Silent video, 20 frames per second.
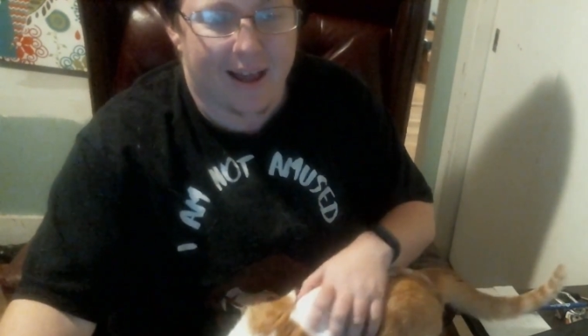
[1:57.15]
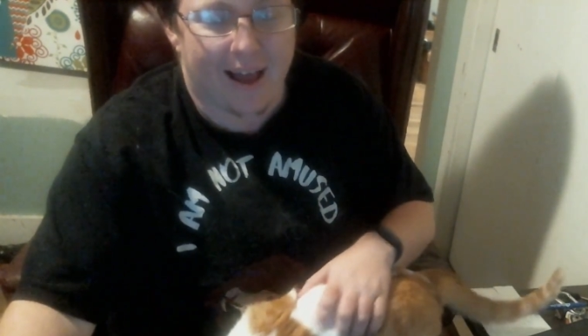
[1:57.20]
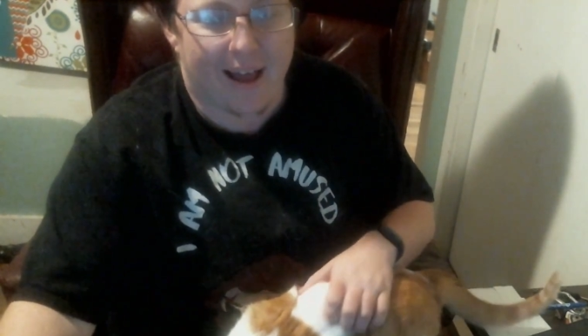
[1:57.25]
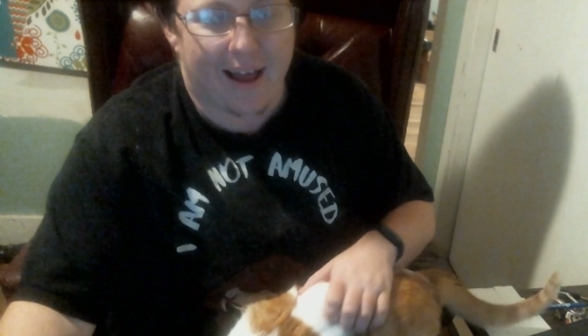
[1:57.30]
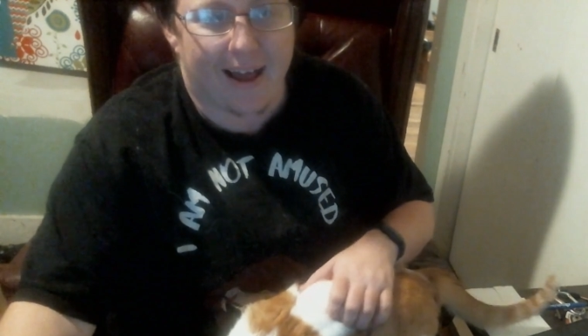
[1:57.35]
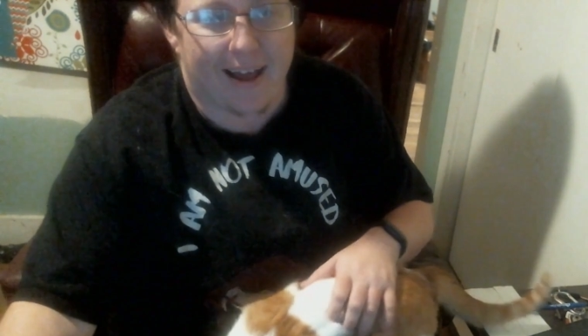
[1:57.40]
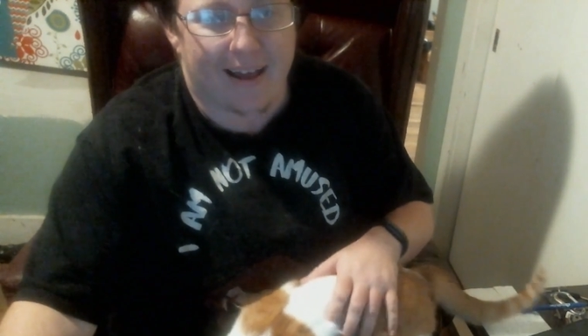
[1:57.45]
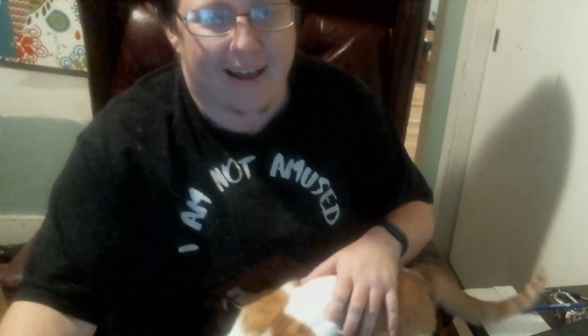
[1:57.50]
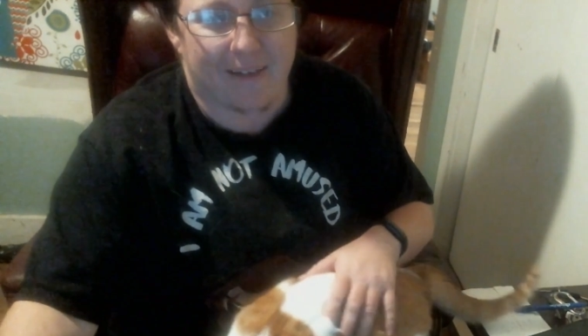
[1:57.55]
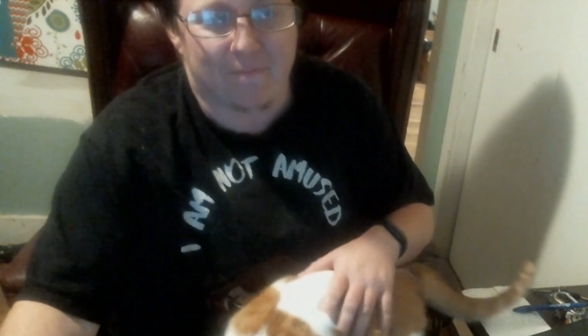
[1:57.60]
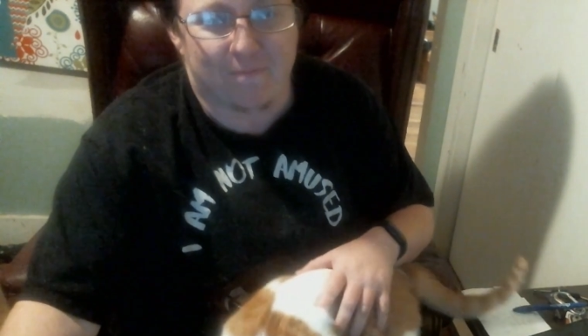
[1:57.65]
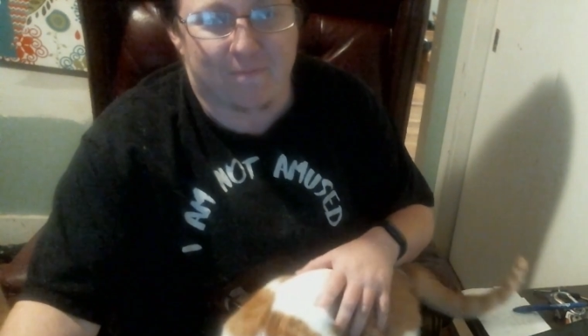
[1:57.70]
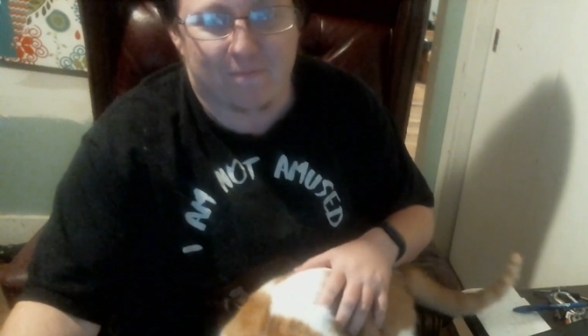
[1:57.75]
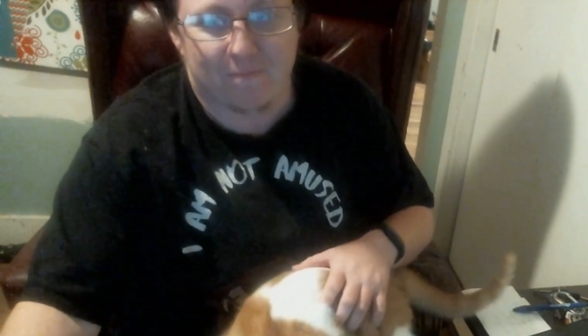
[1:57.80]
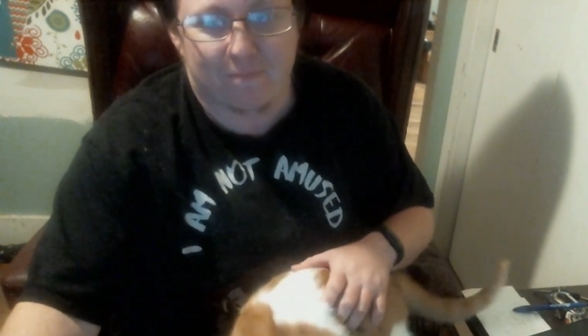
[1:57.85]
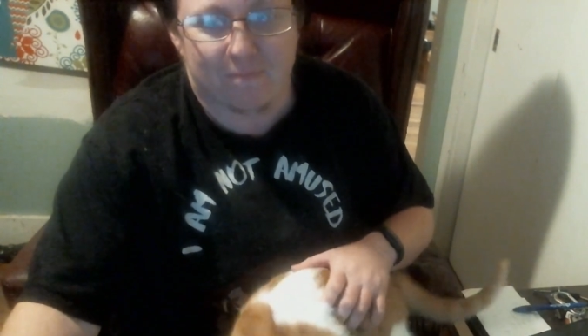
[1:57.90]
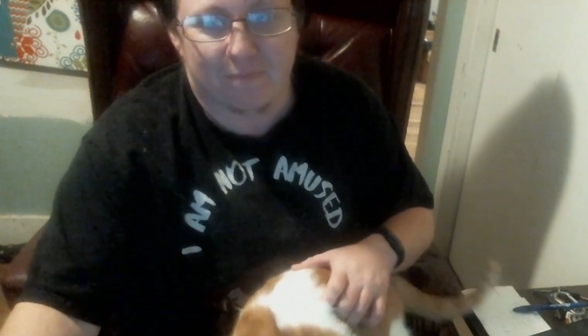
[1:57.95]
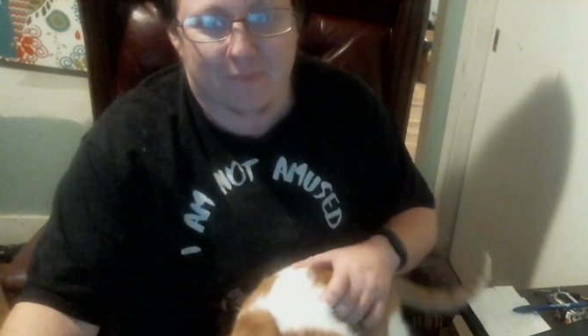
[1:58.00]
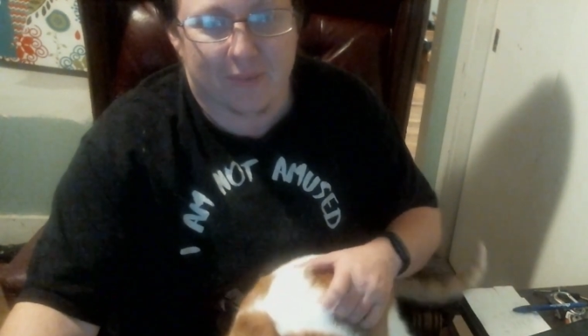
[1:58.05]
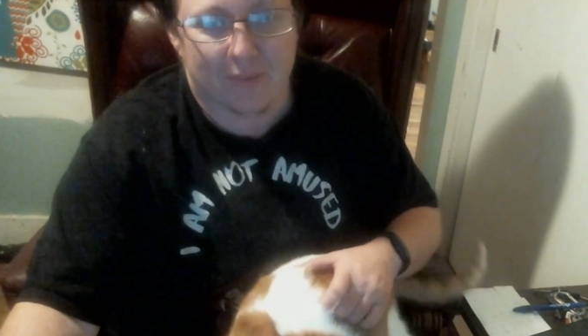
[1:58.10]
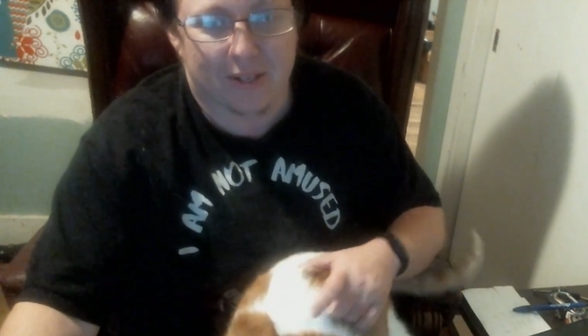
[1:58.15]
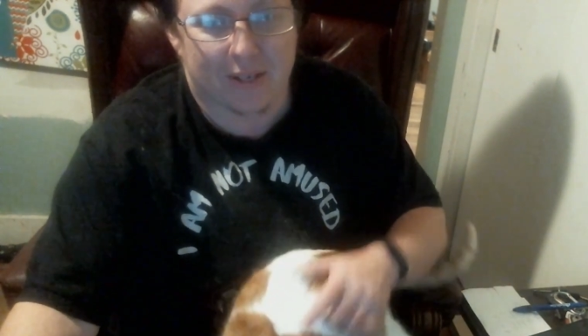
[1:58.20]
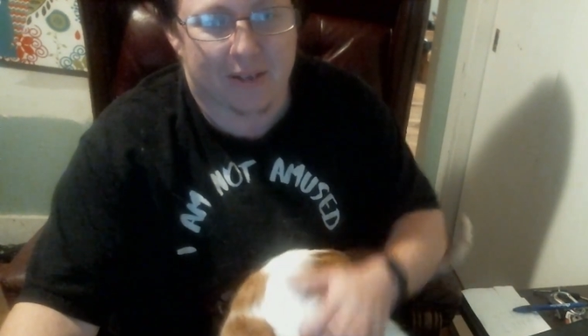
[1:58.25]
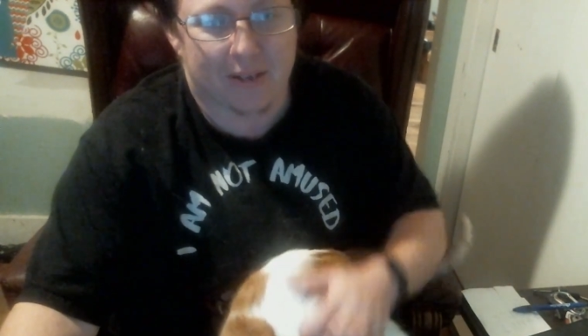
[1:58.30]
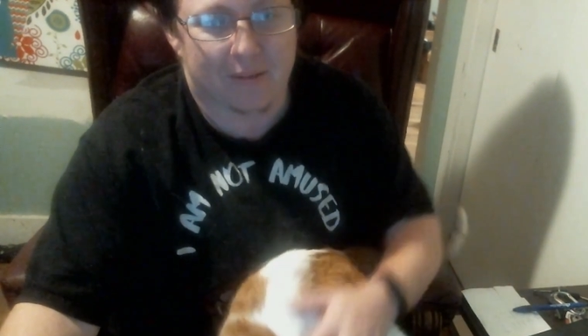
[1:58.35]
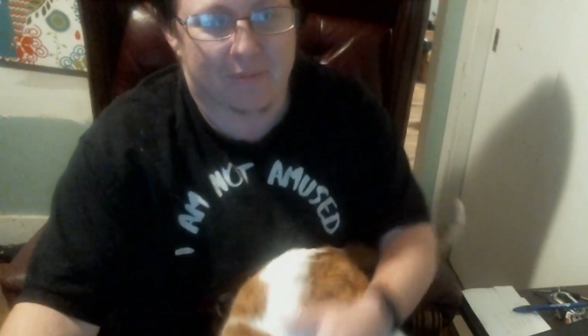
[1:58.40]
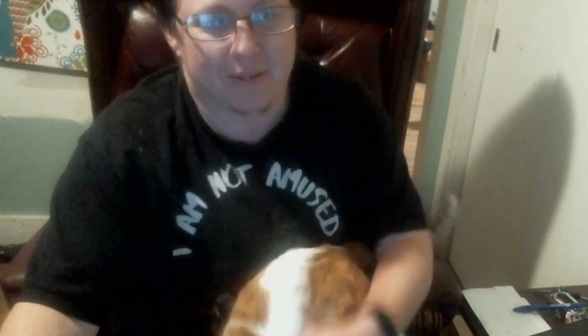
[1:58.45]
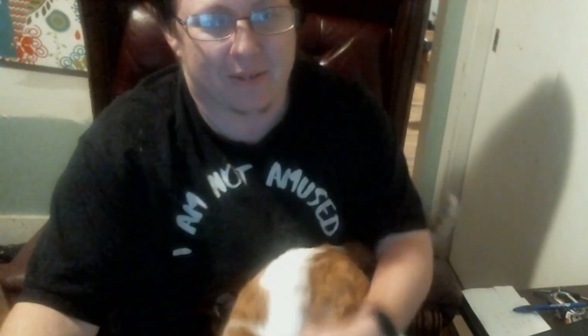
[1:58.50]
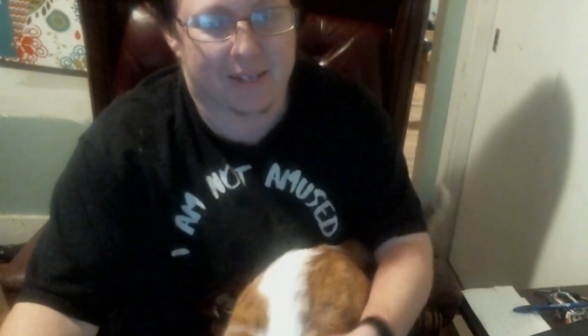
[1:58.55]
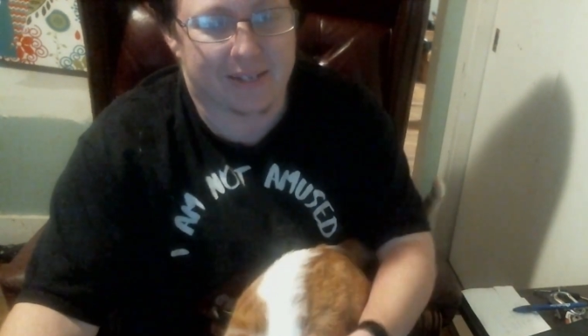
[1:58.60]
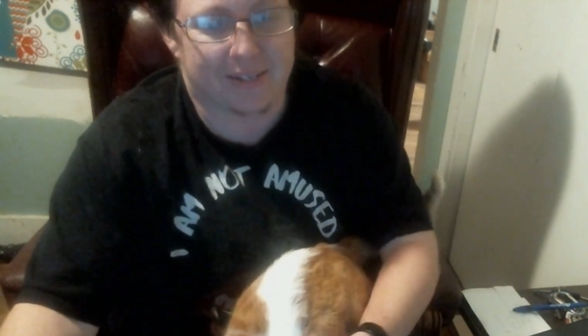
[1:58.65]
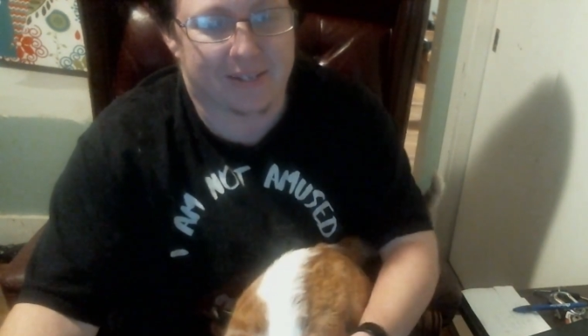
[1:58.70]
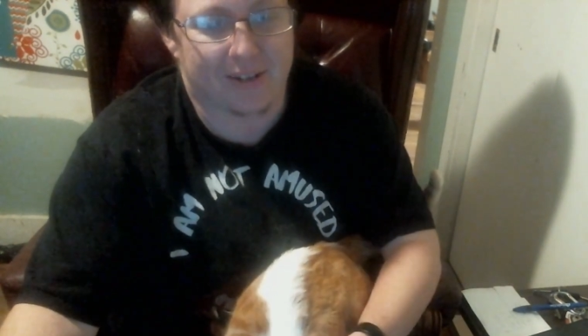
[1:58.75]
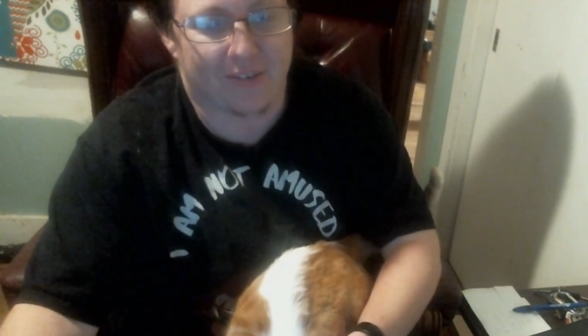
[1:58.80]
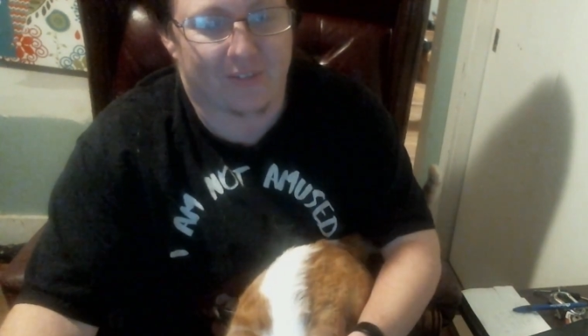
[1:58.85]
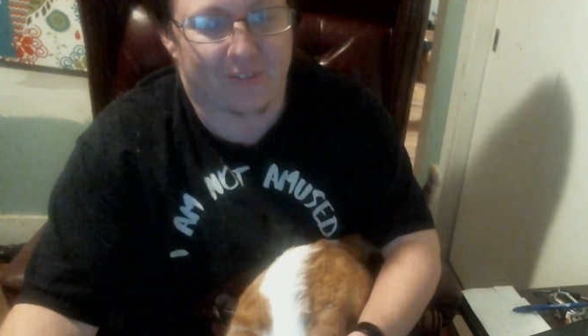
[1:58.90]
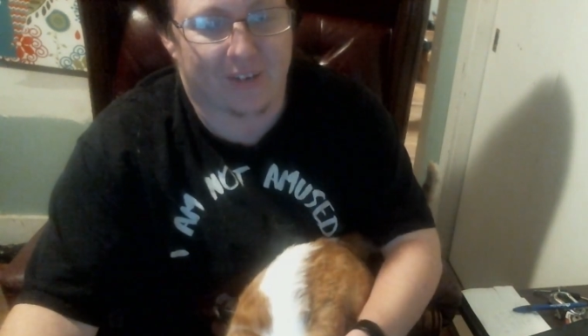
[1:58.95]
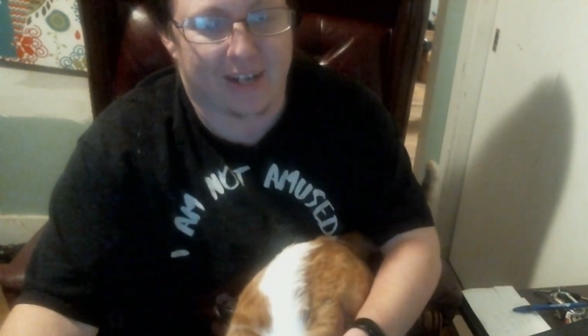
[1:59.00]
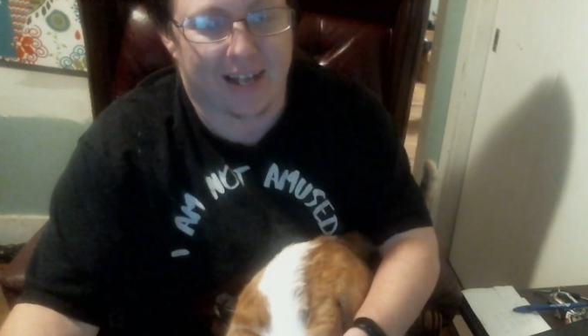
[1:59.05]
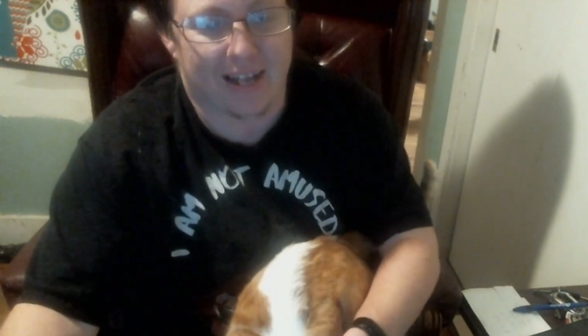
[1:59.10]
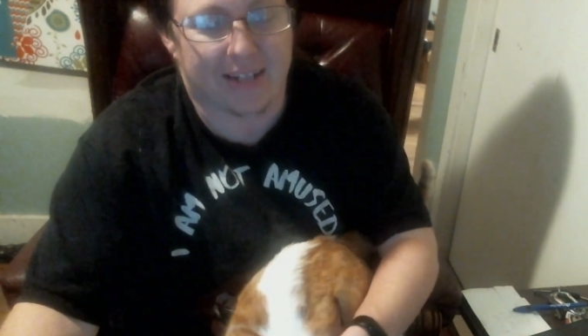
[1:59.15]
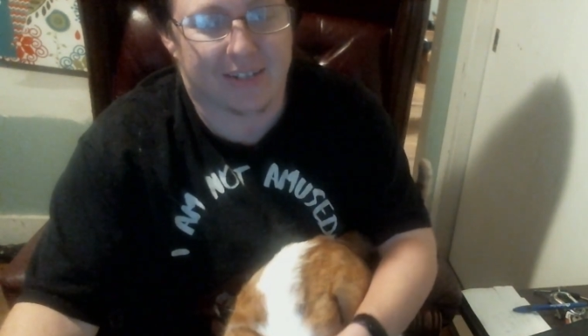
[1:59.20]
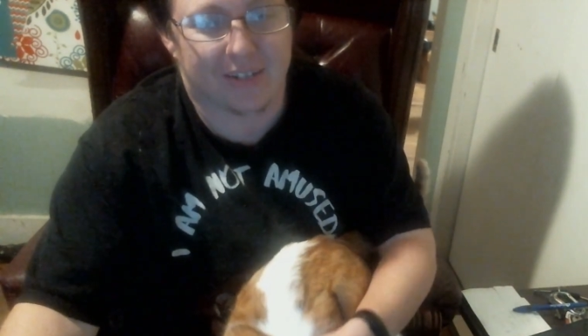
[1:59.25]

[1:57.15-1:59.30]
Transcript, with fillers: Um, please don't forget